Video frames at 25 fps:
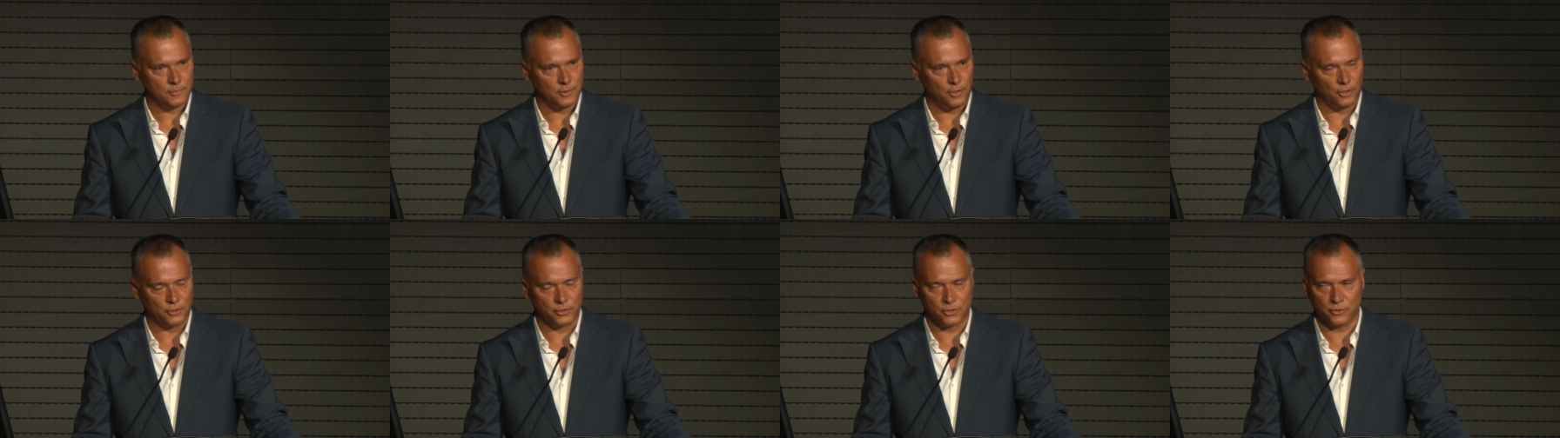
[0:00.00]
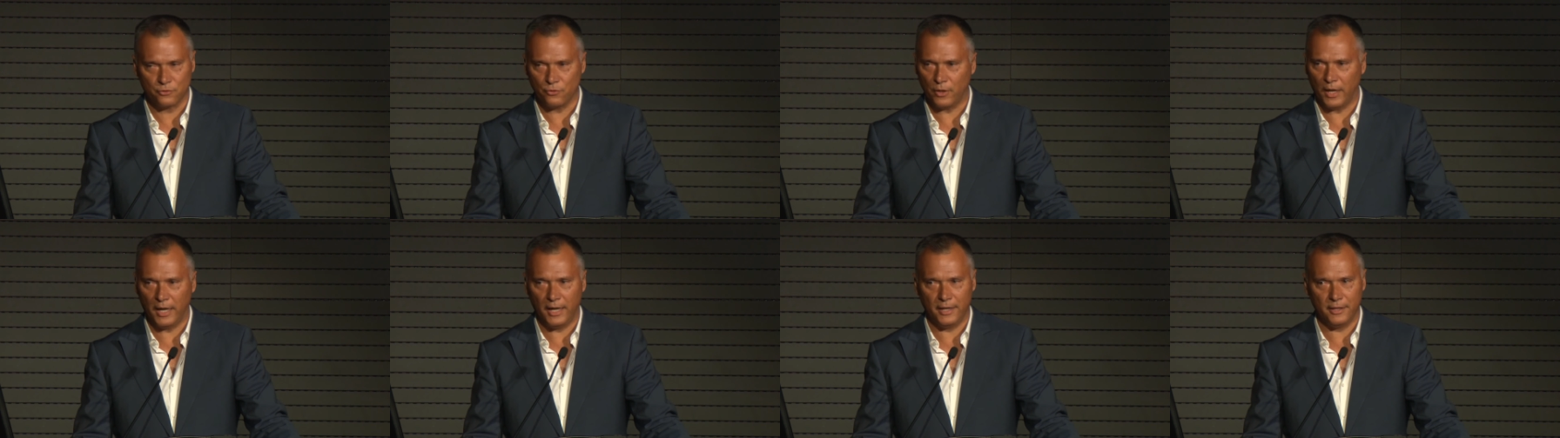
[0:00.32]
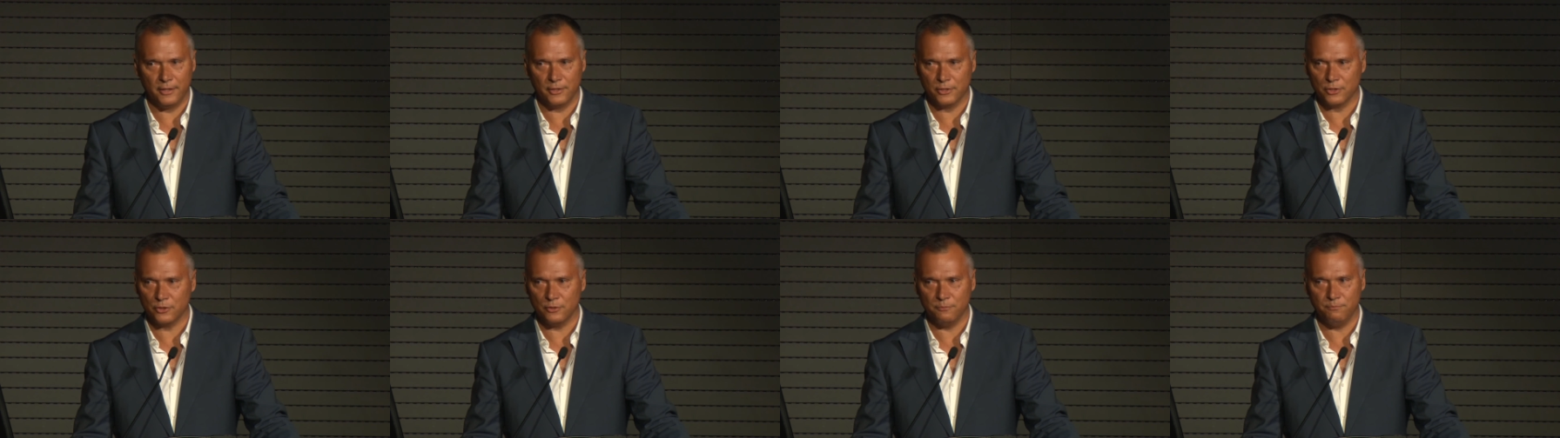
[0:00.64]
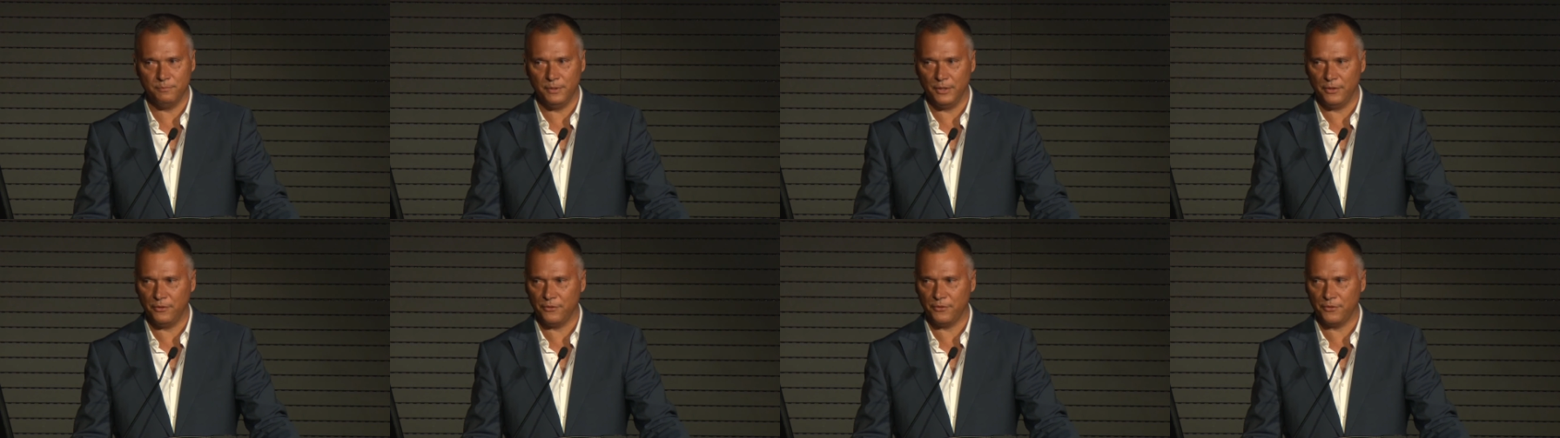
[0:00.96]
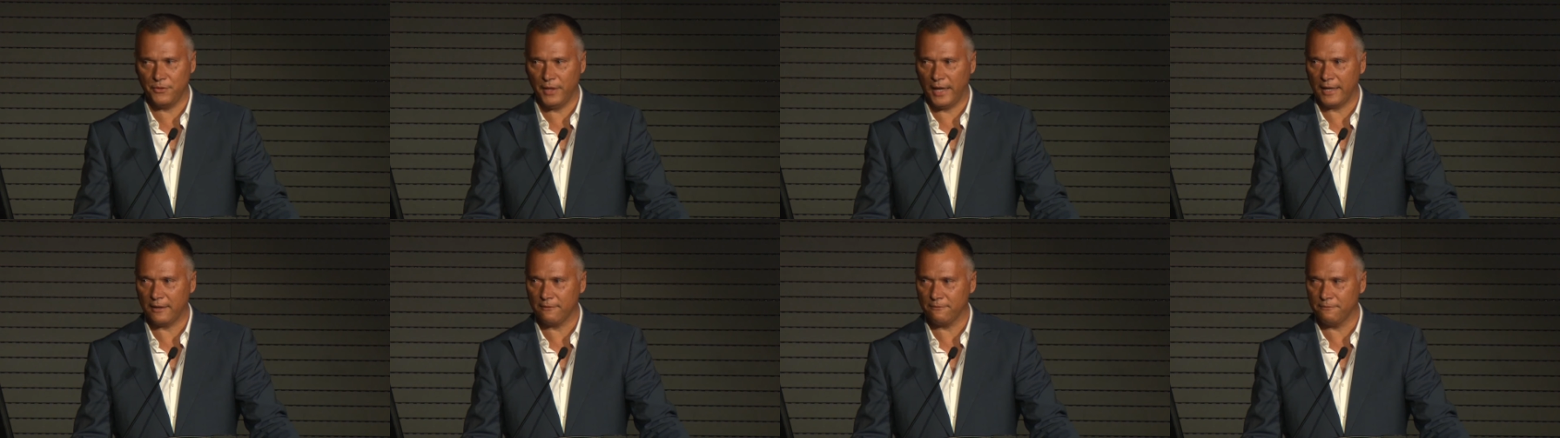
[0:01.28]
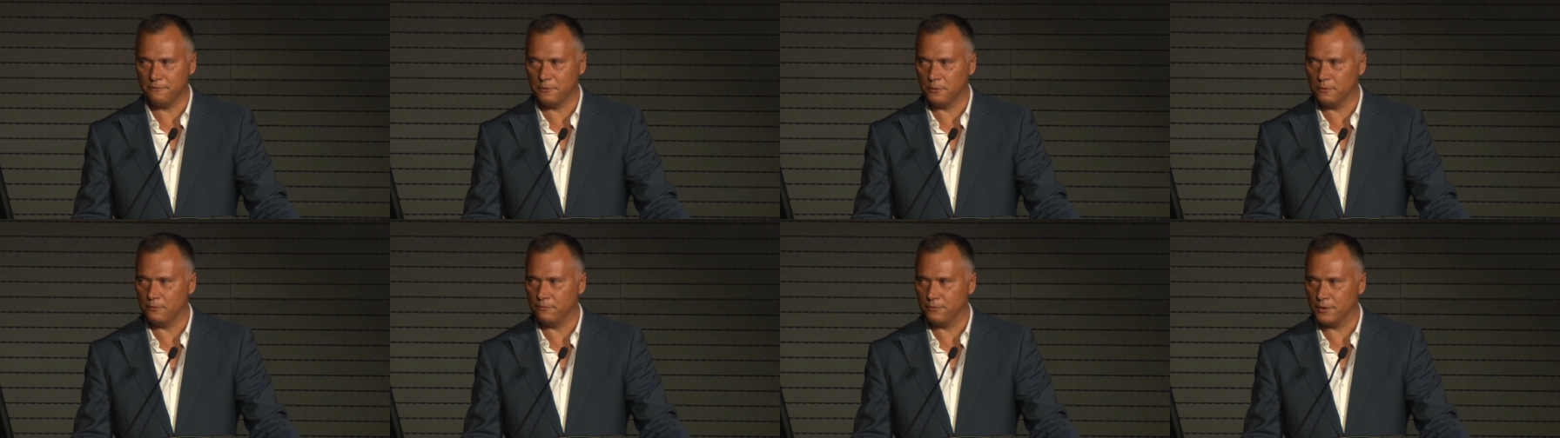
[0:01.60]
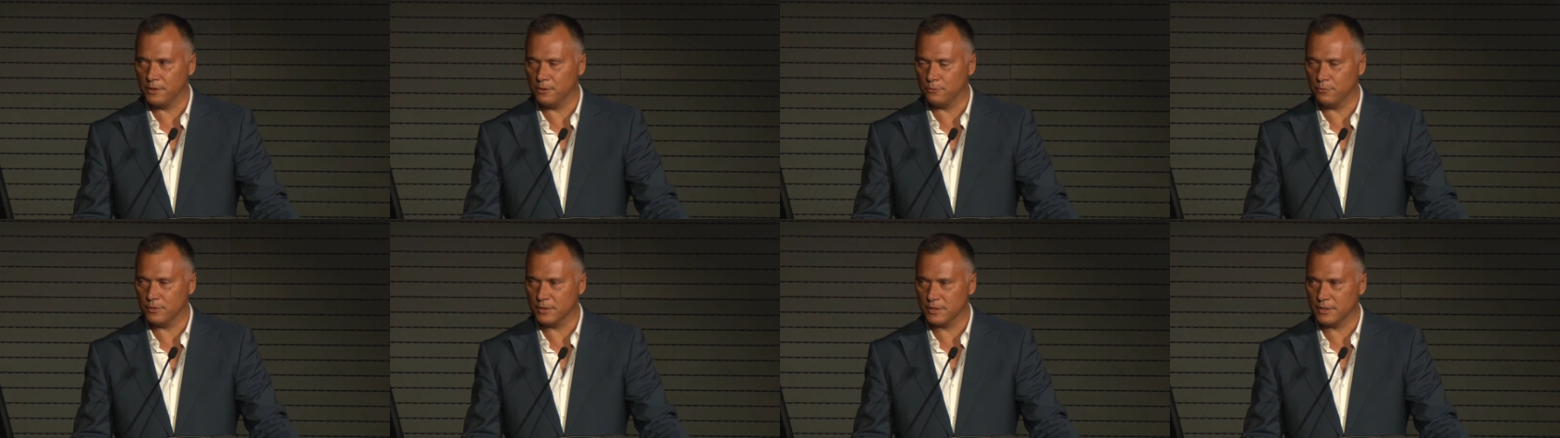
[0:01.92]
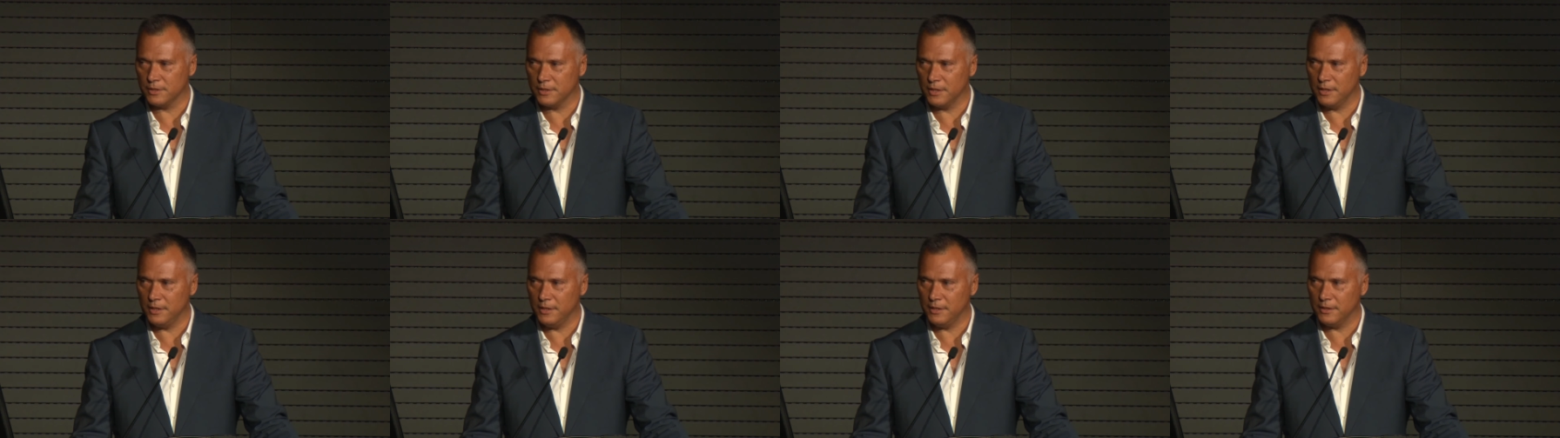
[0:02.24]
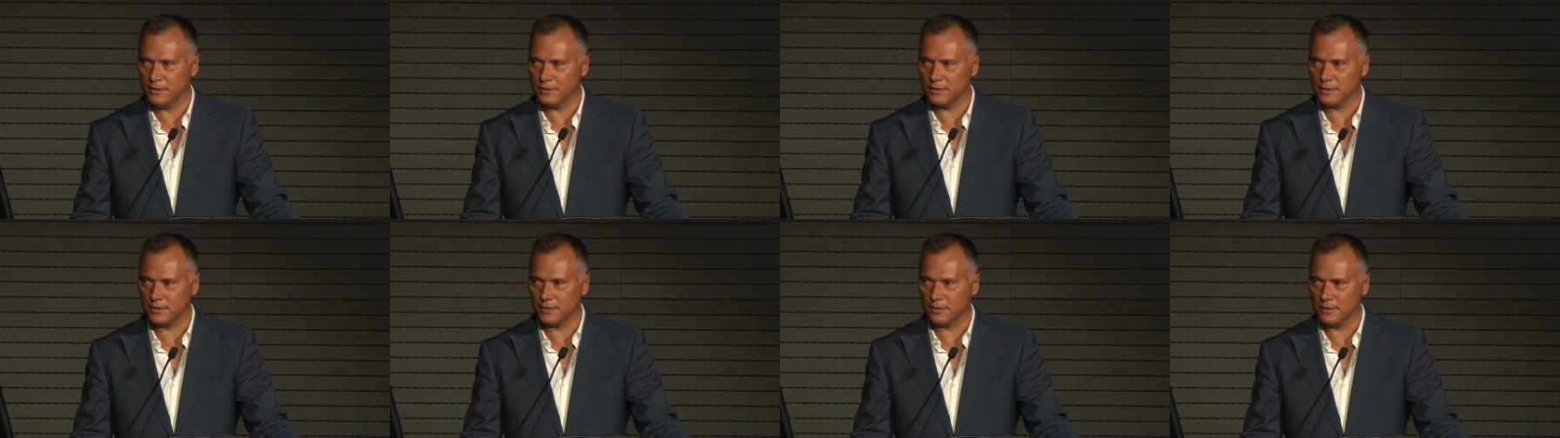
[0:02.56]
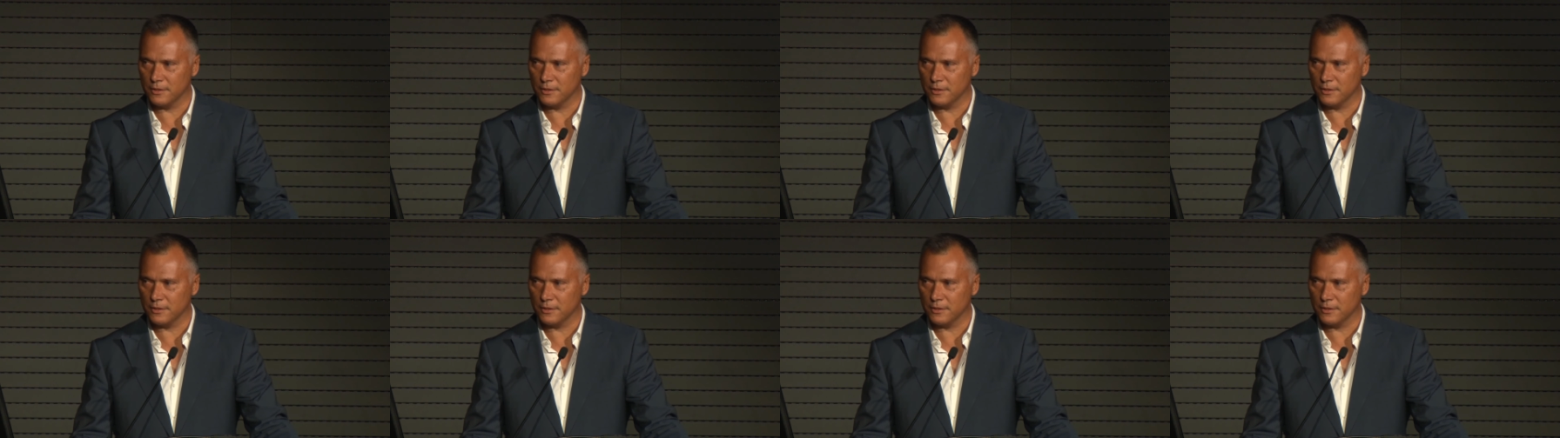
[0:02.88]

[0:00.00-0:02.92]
Australia should be thankful for the resilience